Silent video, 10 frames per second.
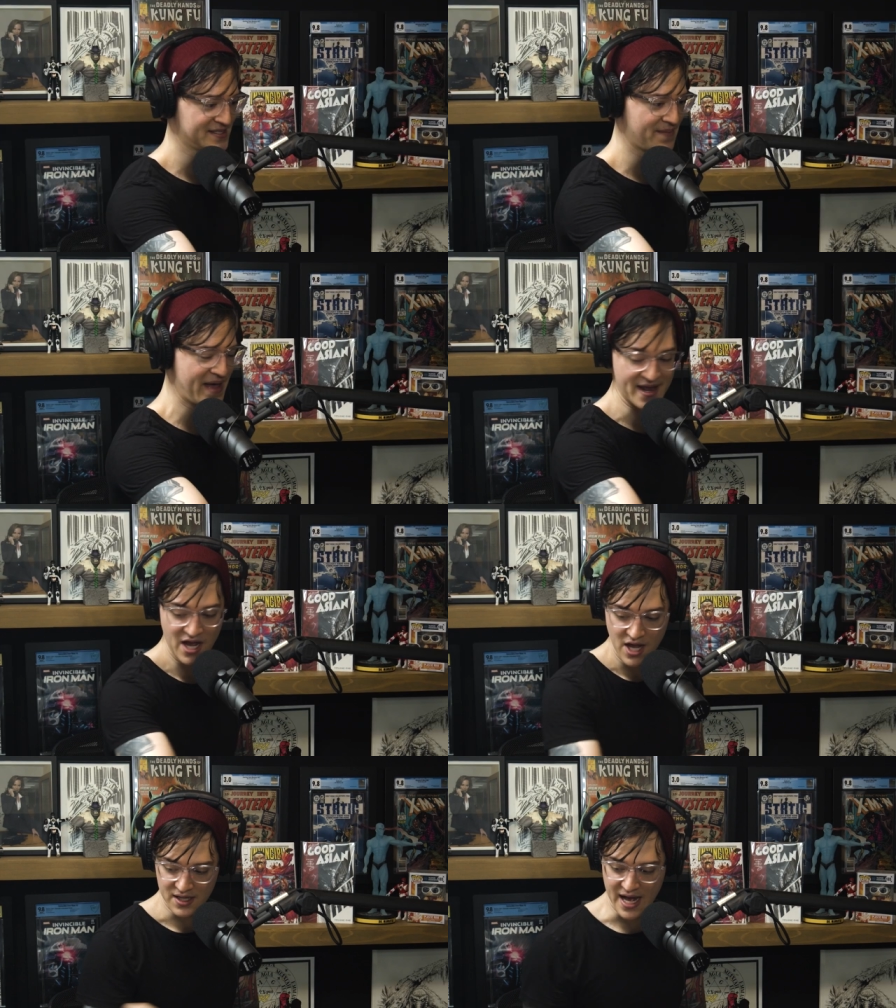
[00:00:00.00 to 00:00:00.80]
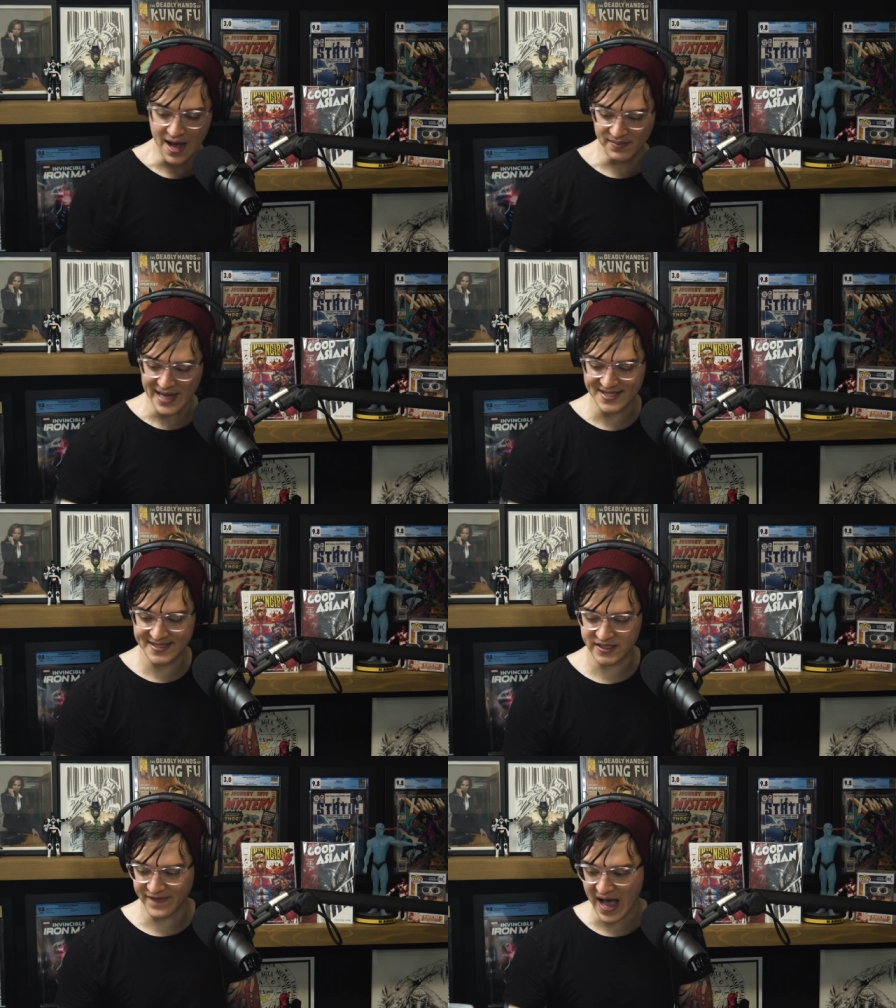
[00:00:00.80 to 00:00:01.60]
bad. Um, last
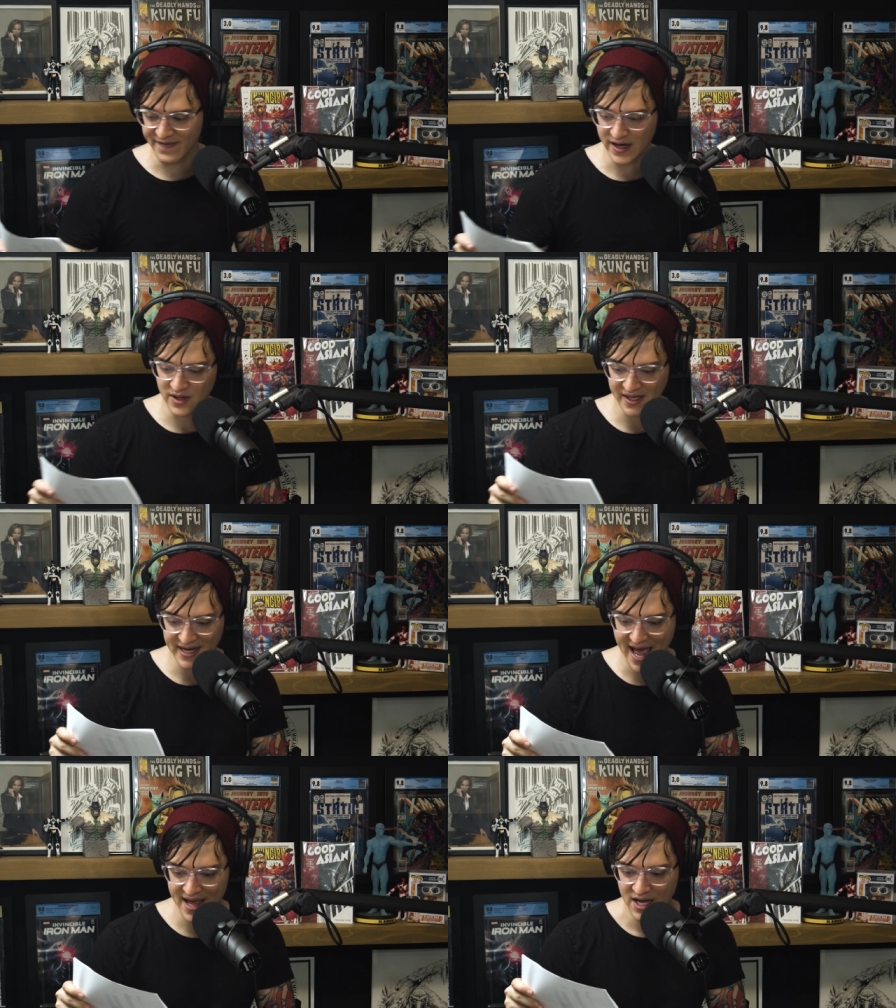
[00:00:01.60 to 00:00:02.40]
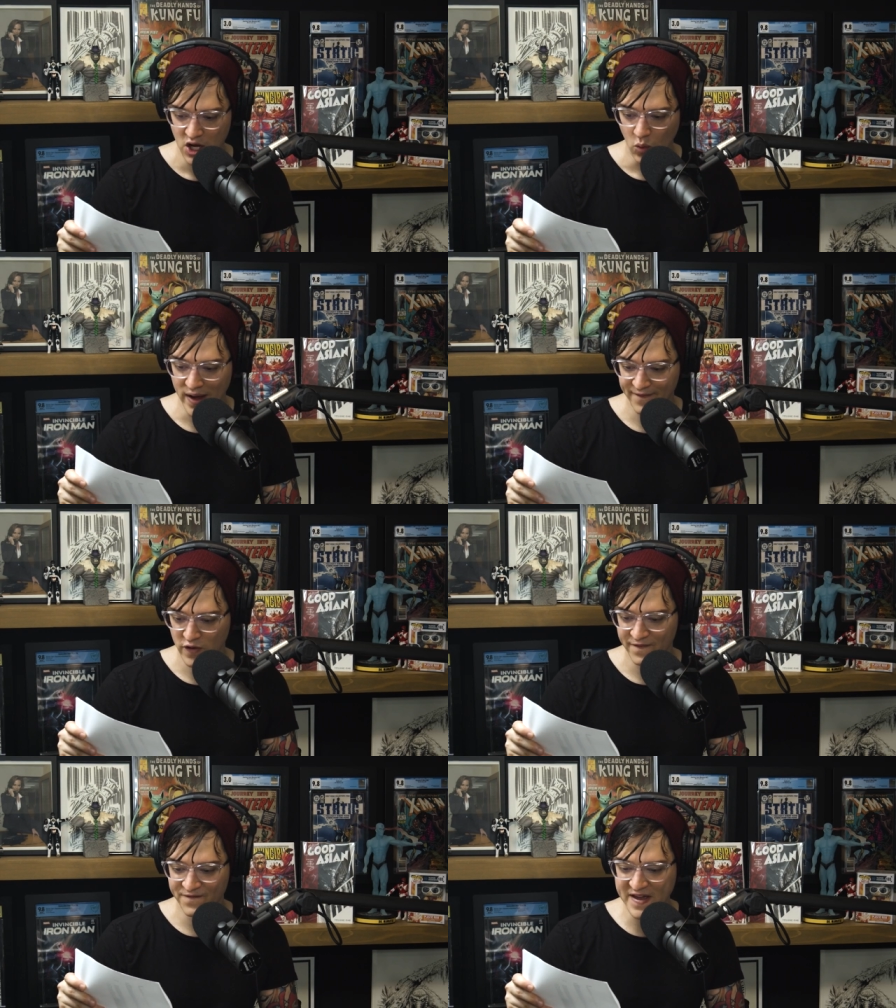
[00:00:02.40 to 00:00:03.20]
6.5 that I'm looking at went for
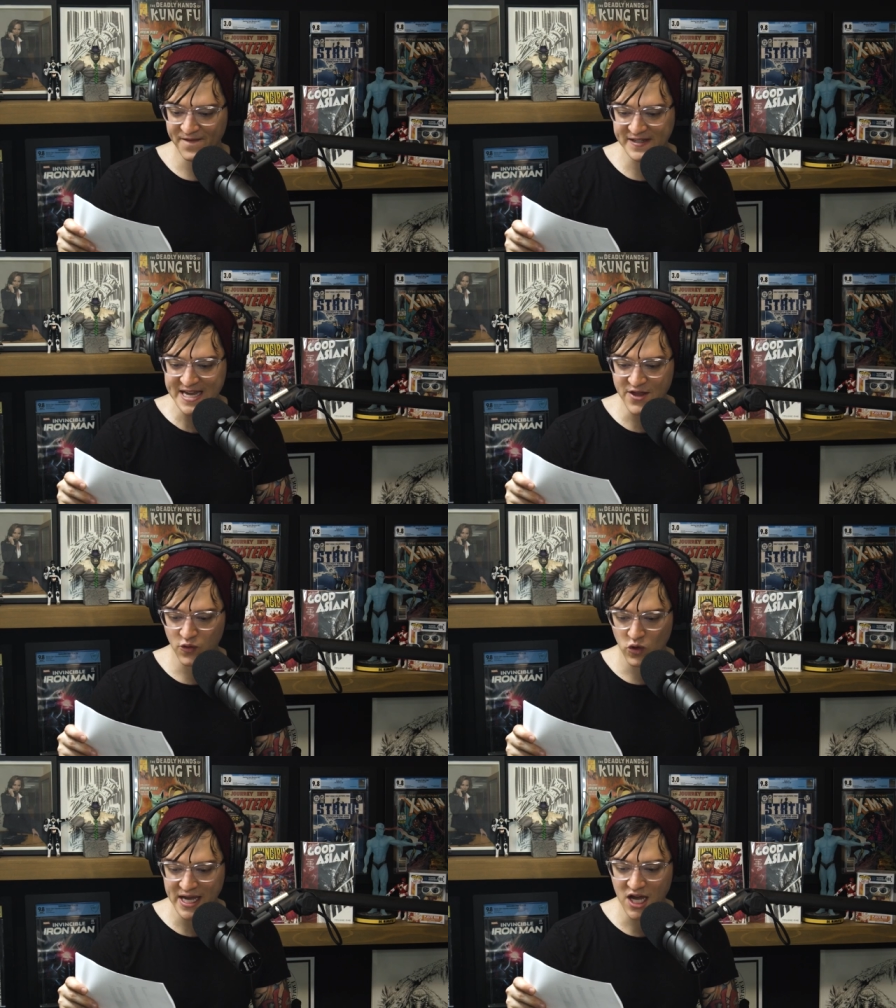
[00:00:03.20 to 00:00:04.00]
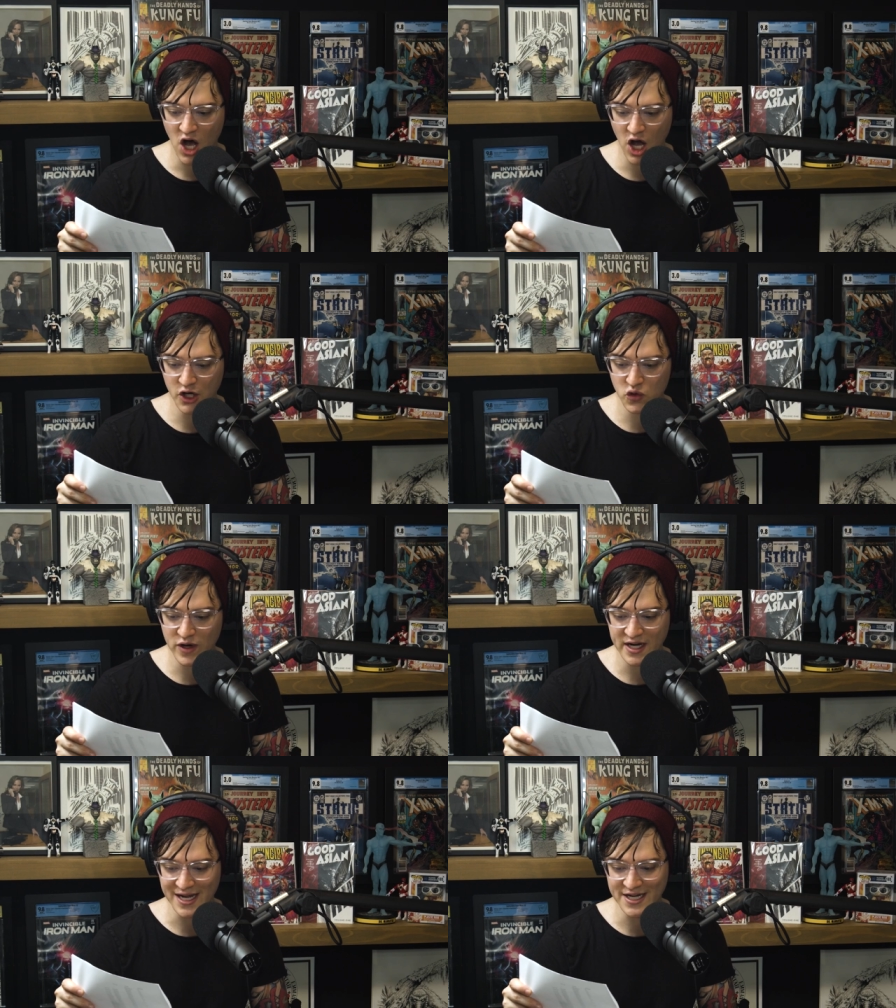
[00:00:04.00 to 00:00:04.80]

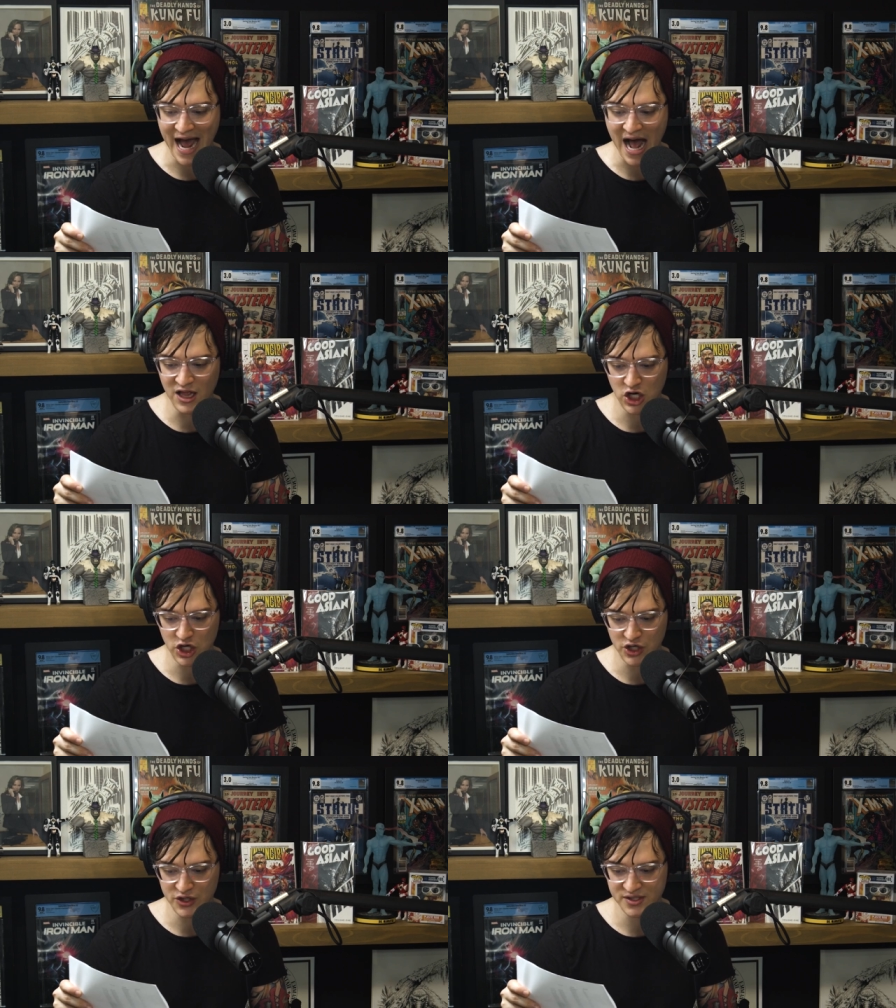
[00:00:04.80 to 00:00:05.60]
$5,300.